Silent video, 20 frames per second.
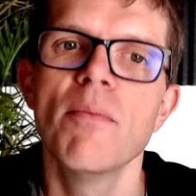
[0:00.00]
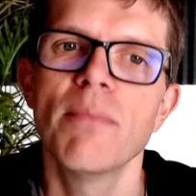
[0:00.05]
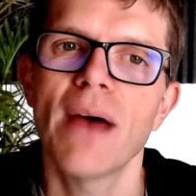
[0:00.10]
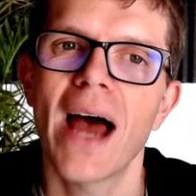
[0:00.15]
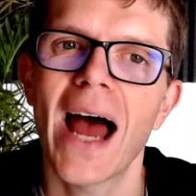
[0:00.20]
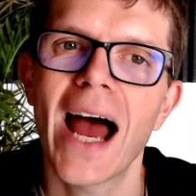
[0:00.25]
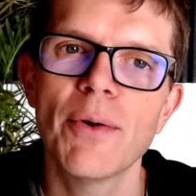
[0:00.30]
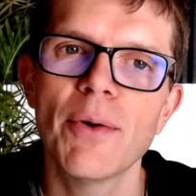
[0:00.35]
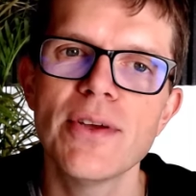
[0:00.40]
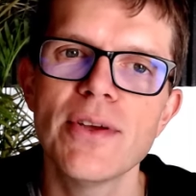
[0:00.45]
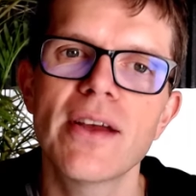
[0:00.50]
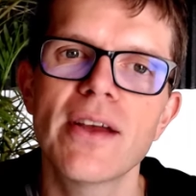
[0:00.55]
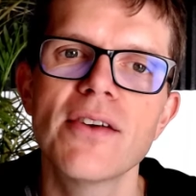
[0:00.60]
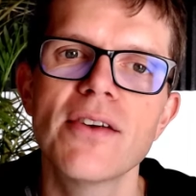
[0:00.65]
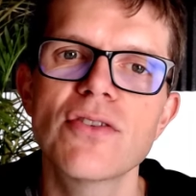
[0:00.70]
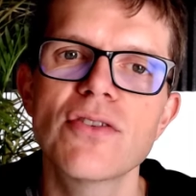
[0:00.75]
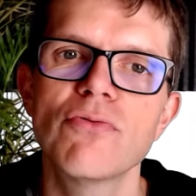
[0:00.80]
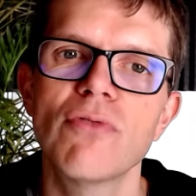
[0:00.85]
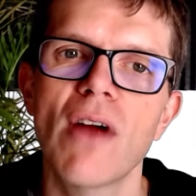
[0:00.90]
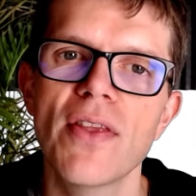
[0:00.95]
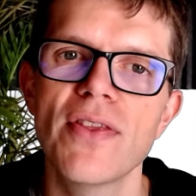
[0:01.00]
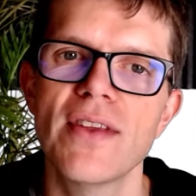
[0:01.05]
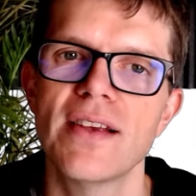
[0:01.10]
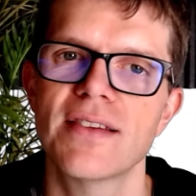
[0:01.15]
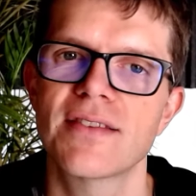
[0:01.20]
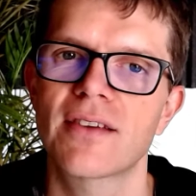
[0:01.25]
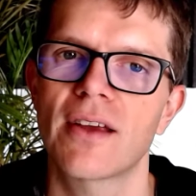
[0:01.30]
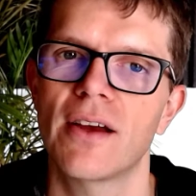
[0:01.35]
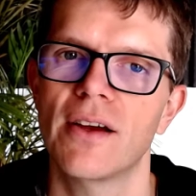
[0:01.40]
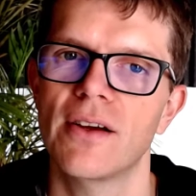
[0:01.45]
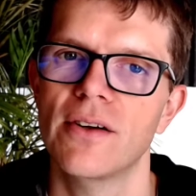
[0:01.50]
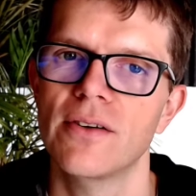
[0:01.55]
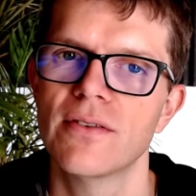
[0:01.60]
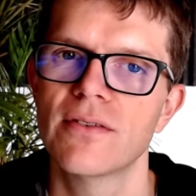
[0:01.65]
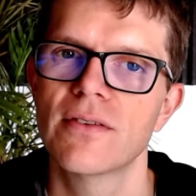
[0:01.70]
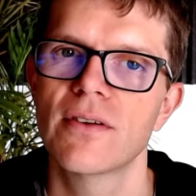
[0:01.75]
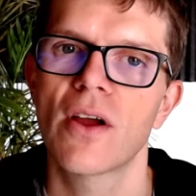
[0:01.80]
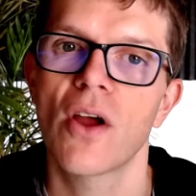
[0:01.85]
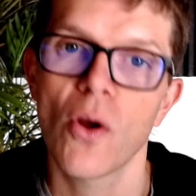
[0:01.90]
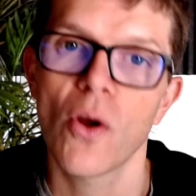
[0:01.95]
But how are you going to run this
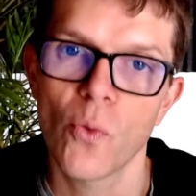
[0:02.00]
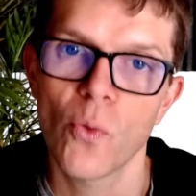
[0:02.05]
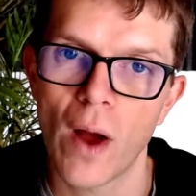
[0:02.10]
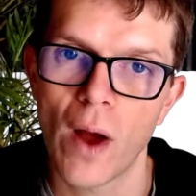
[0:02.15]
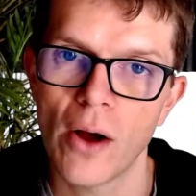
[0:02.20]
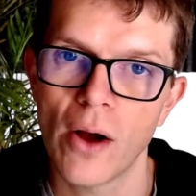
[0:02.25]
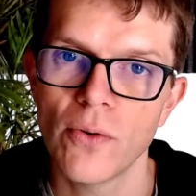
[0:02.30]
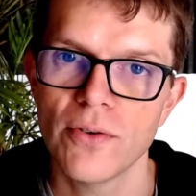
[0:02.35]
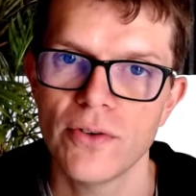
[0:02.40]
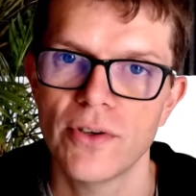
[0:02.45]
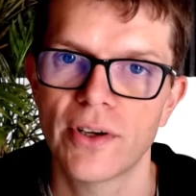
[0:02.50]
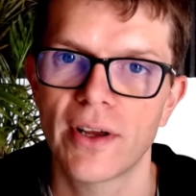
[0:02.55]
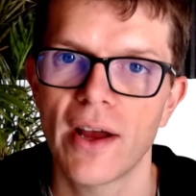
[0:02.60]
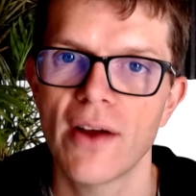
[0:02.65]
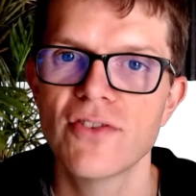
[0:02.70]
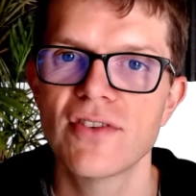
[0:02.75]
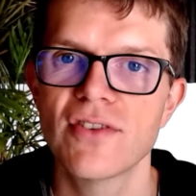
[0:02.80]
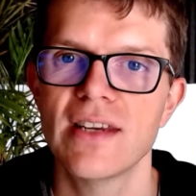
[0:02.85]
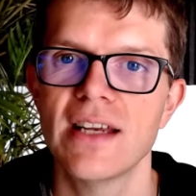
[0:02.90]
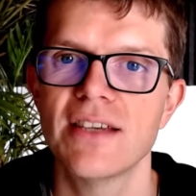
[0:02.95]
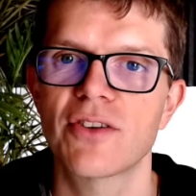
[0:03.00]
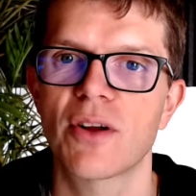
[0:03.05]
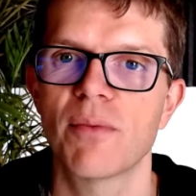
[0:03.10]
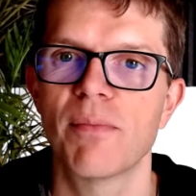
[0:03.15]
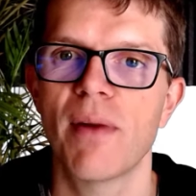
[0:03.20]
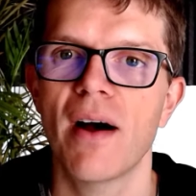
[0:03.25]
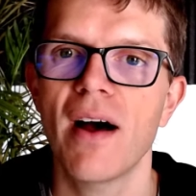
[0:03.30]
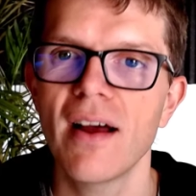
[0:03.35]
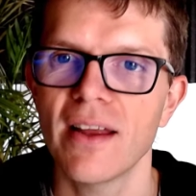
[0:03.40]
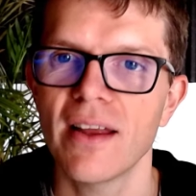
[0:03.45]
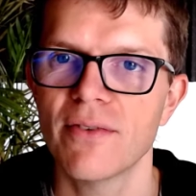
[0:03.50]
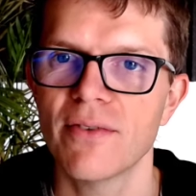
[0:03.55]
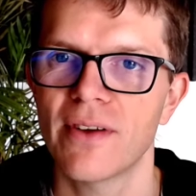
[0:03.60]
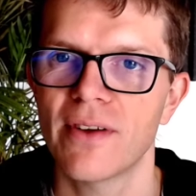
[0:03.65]
code? Well, you're going to need to compile it